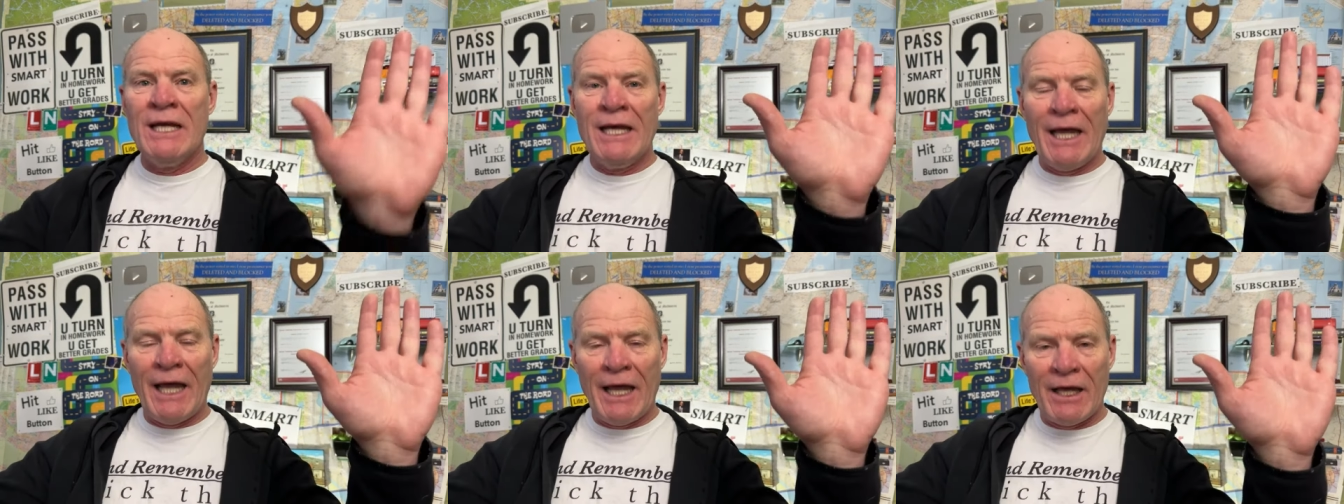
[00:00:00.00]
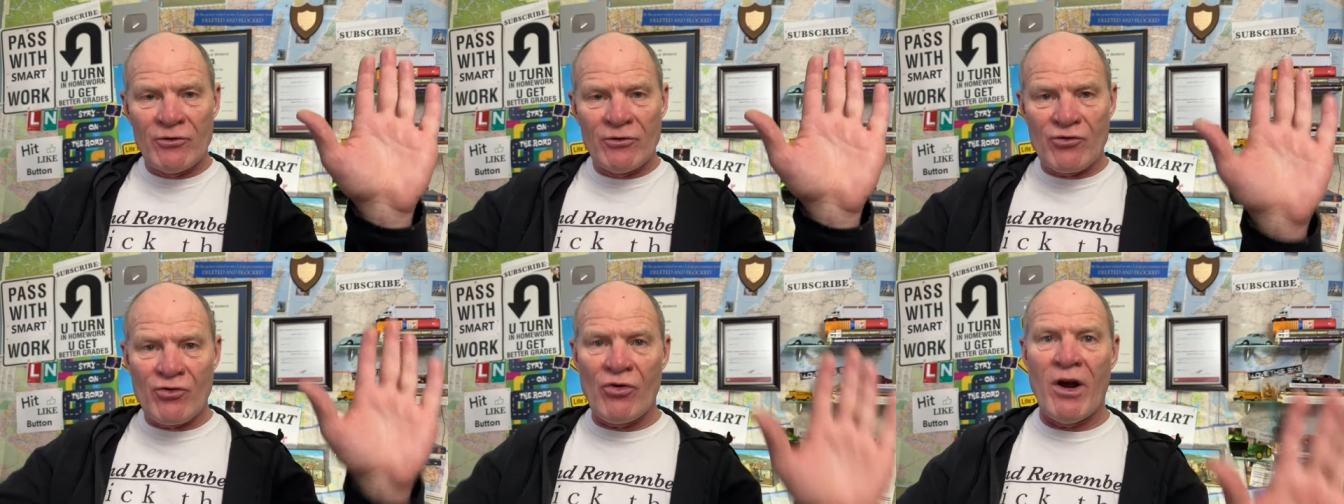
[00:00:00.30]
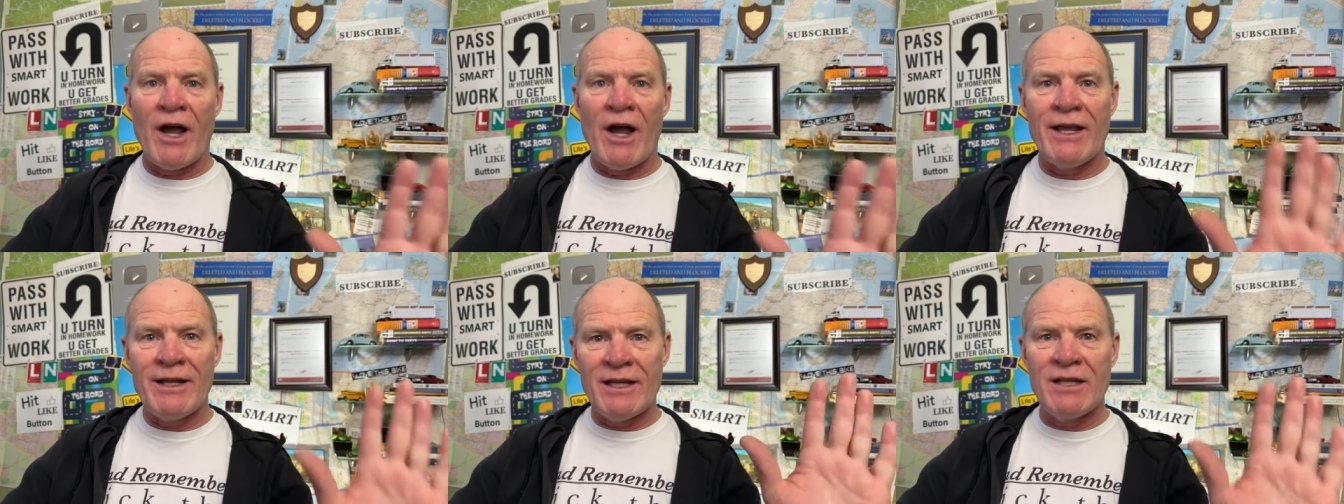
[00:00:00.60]
and
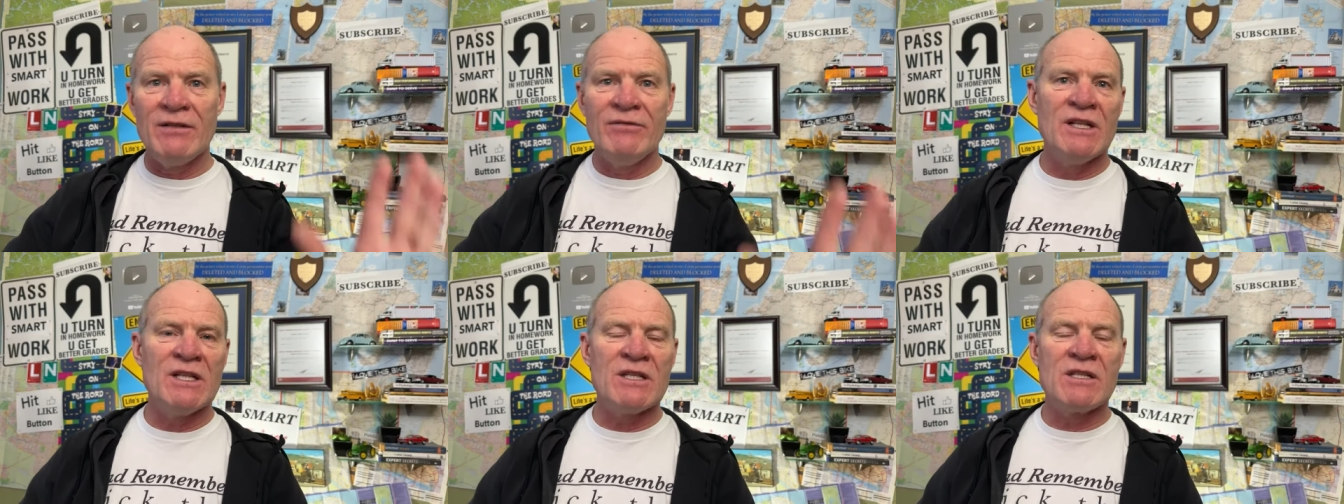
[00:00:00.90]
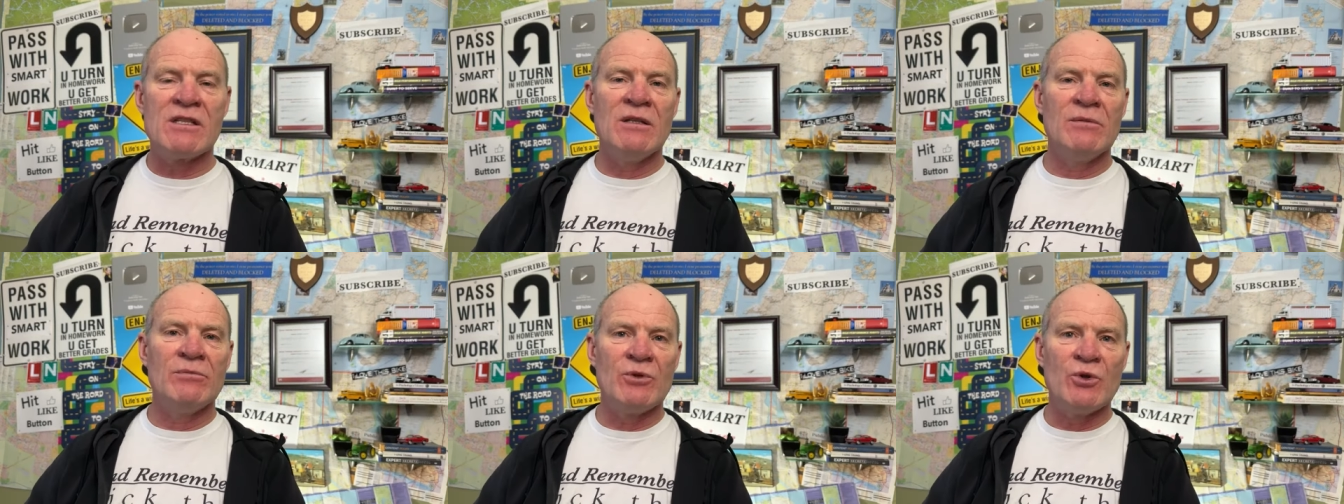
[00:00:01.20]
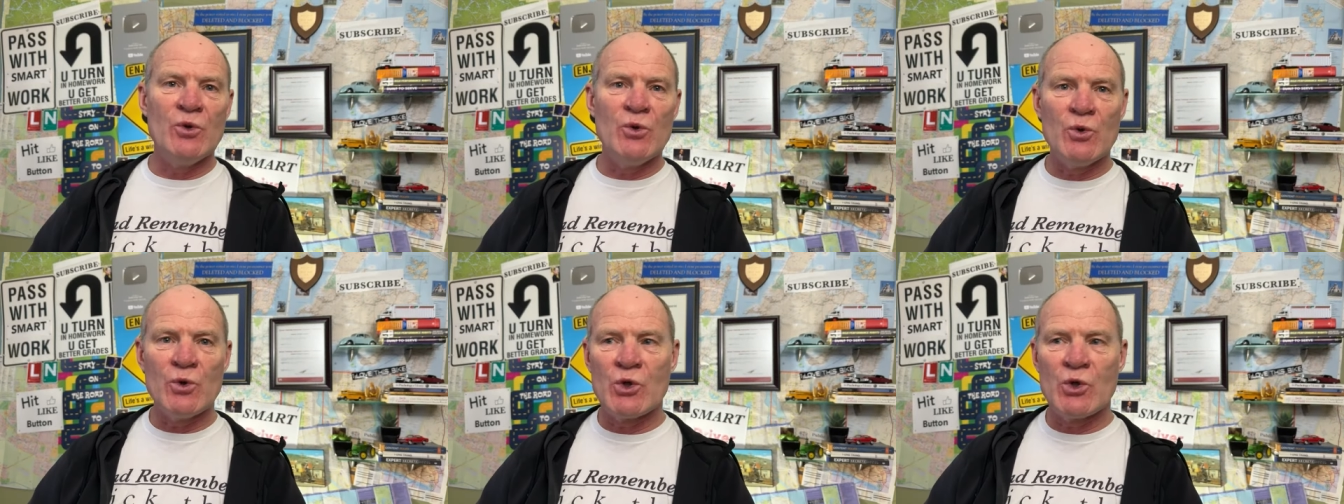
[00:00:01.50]
try and convince them
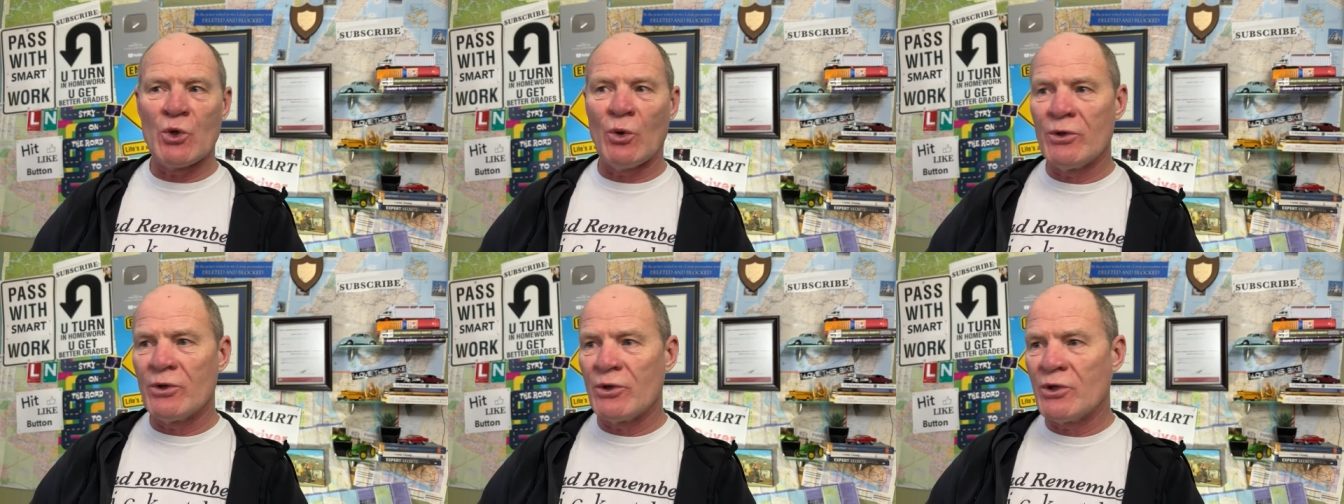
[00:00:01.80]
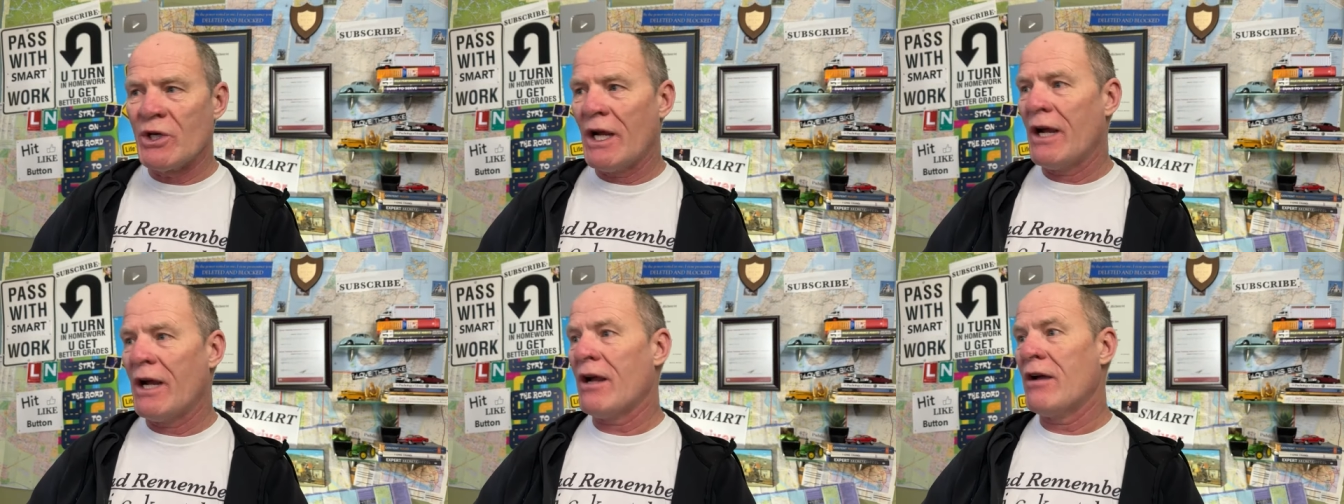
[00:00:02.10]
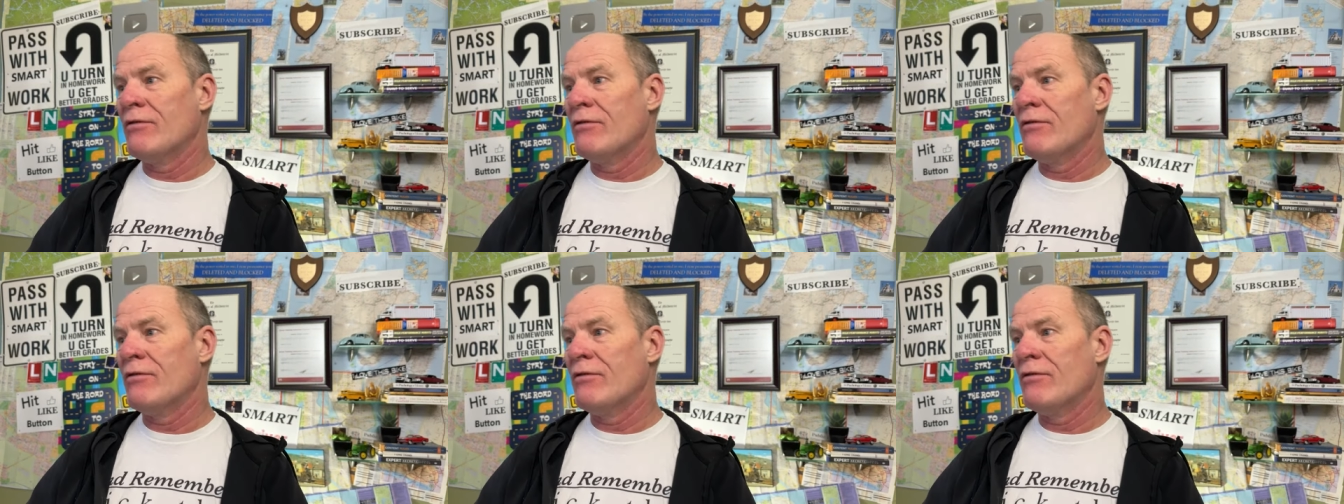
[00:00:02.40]
to shoulder check.